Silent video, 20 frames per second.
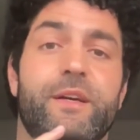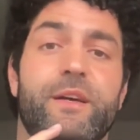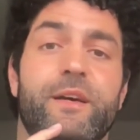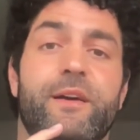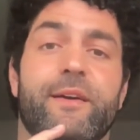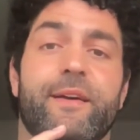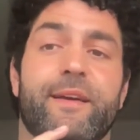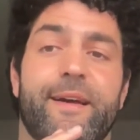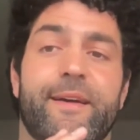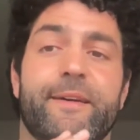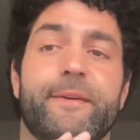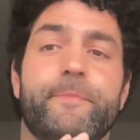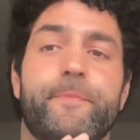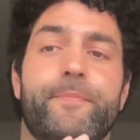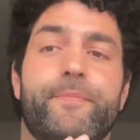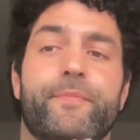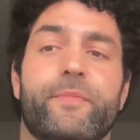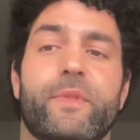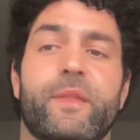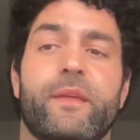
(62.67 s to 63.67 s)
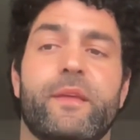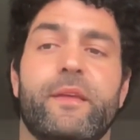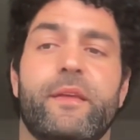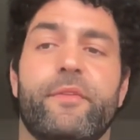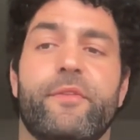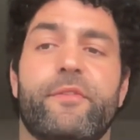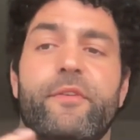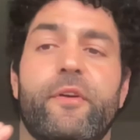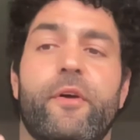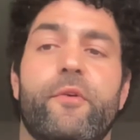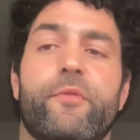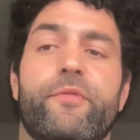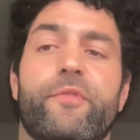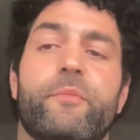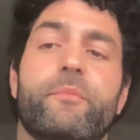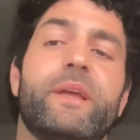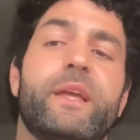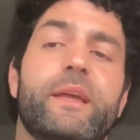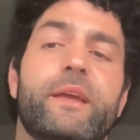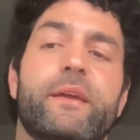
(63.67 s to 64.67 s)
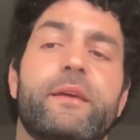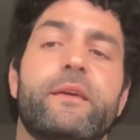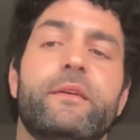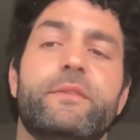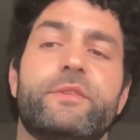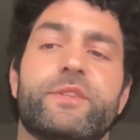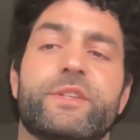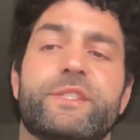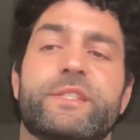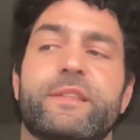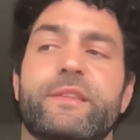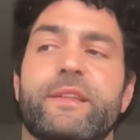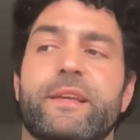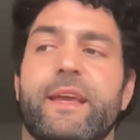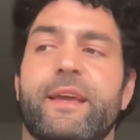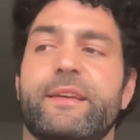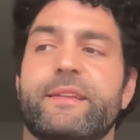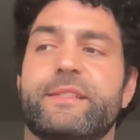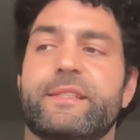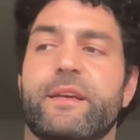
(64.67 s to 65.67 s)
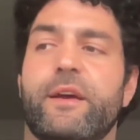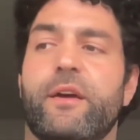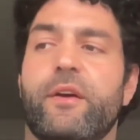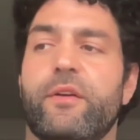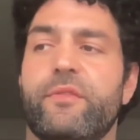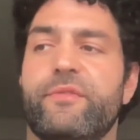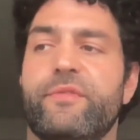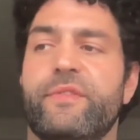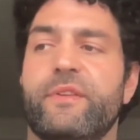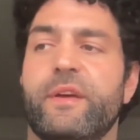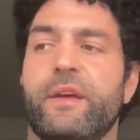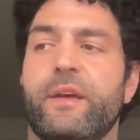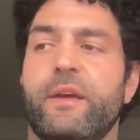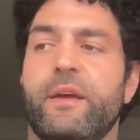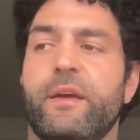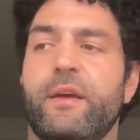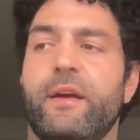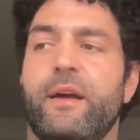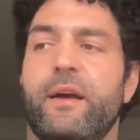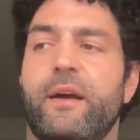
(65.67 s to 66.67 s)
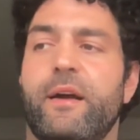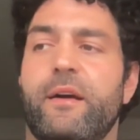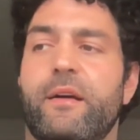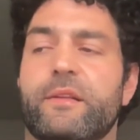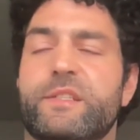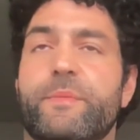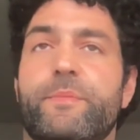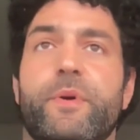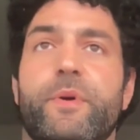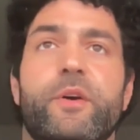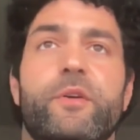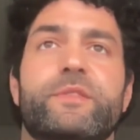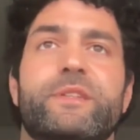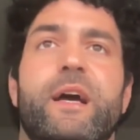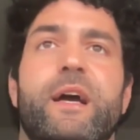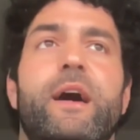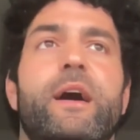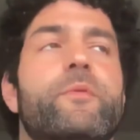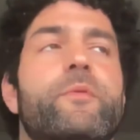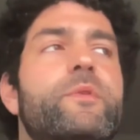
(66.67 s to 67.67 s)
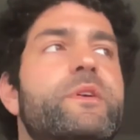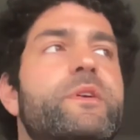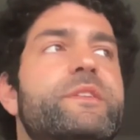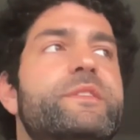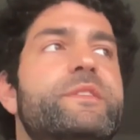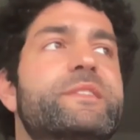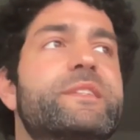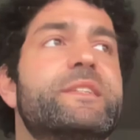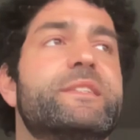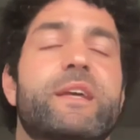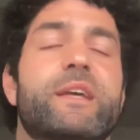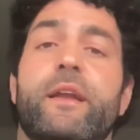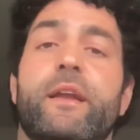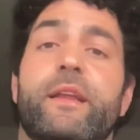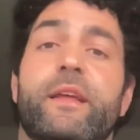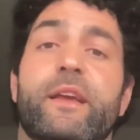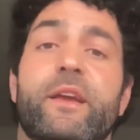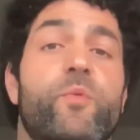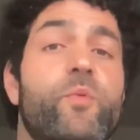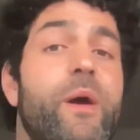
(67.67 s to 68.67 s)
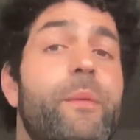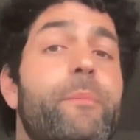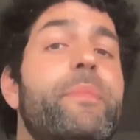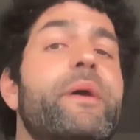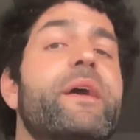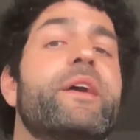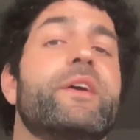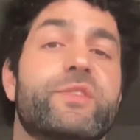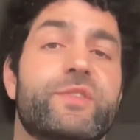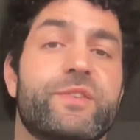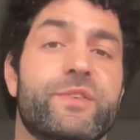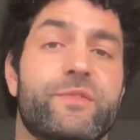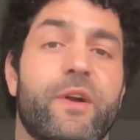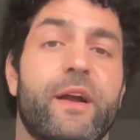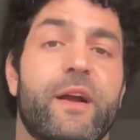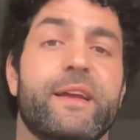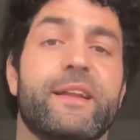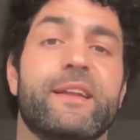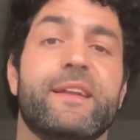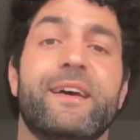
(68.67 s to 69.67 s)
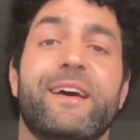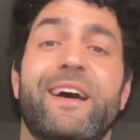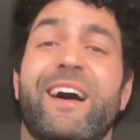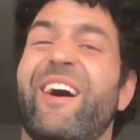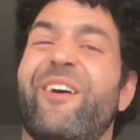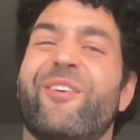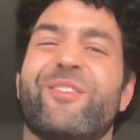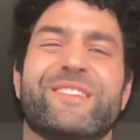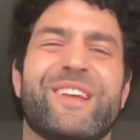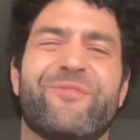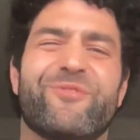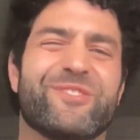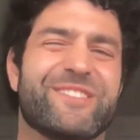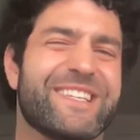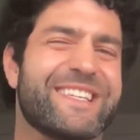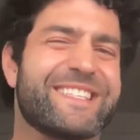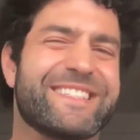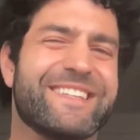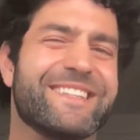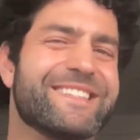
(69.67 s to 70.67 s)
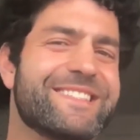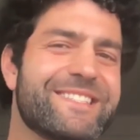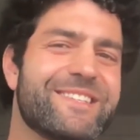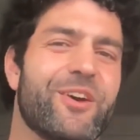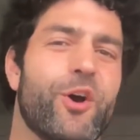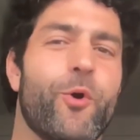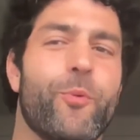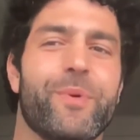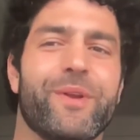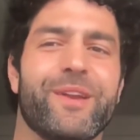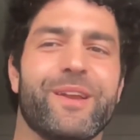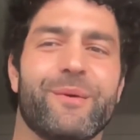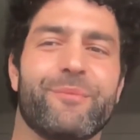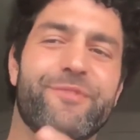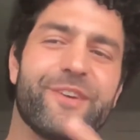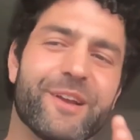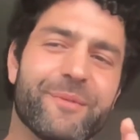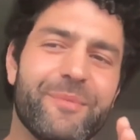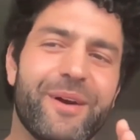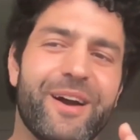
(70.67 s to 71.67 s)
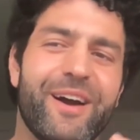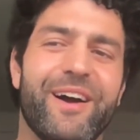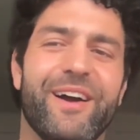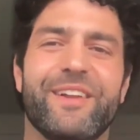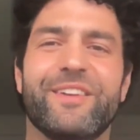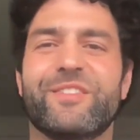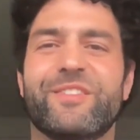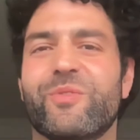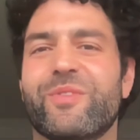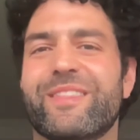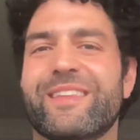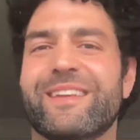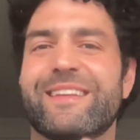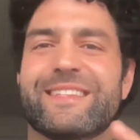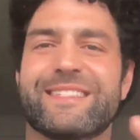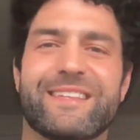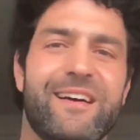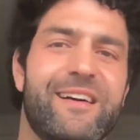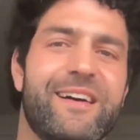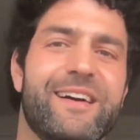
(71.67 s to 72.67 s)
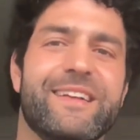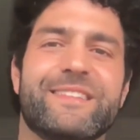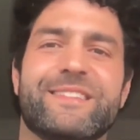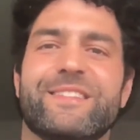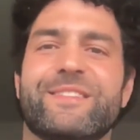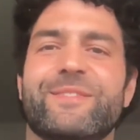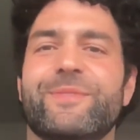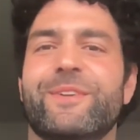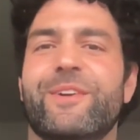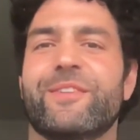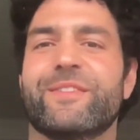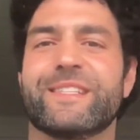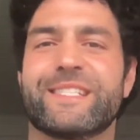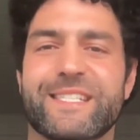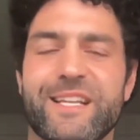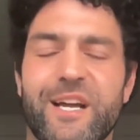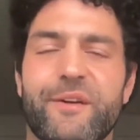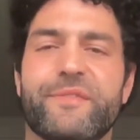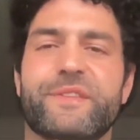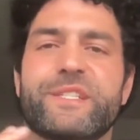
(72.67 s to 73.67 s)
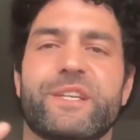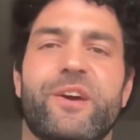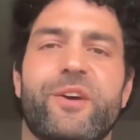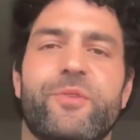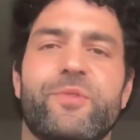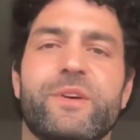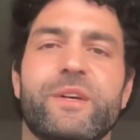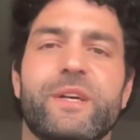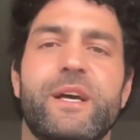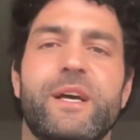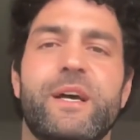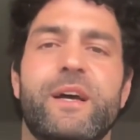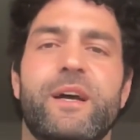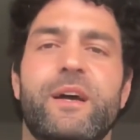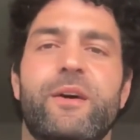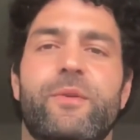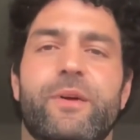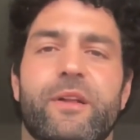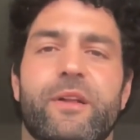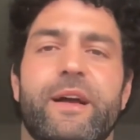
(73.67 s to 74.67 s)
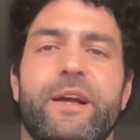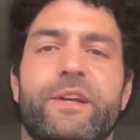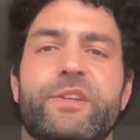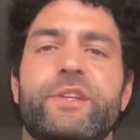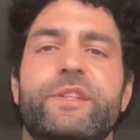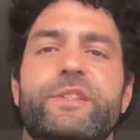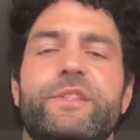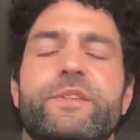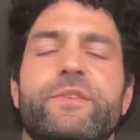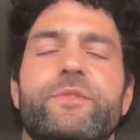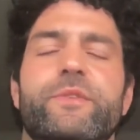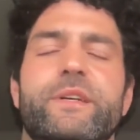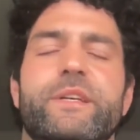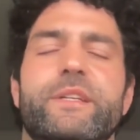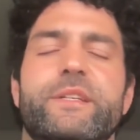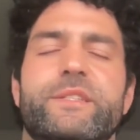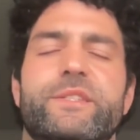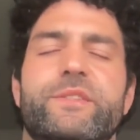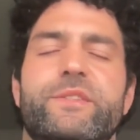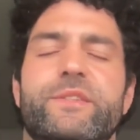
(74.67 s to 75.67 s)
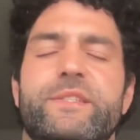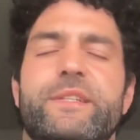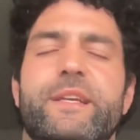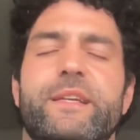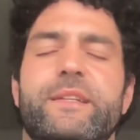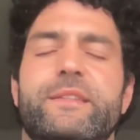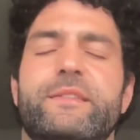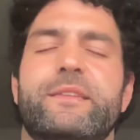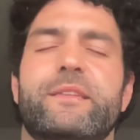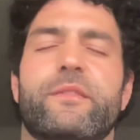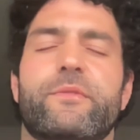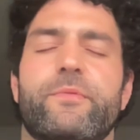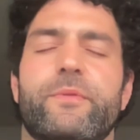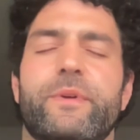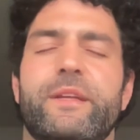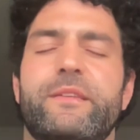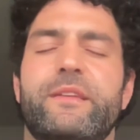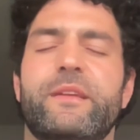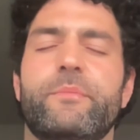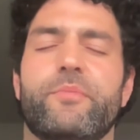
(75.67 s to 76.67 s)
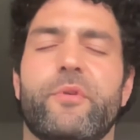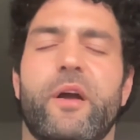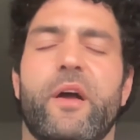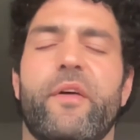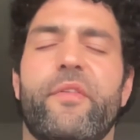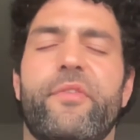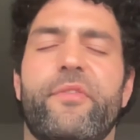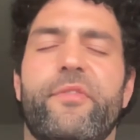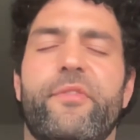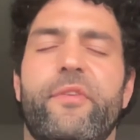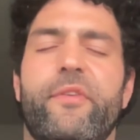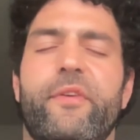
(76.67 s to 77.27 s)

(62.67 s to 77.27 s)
Okay? And so for me, just in the case of, suppose I was designing a web page, right? I always have resistance to opening up Figma and doing the designs and doing all the stuff. So what I'll actually do is just take 3 deep breaths.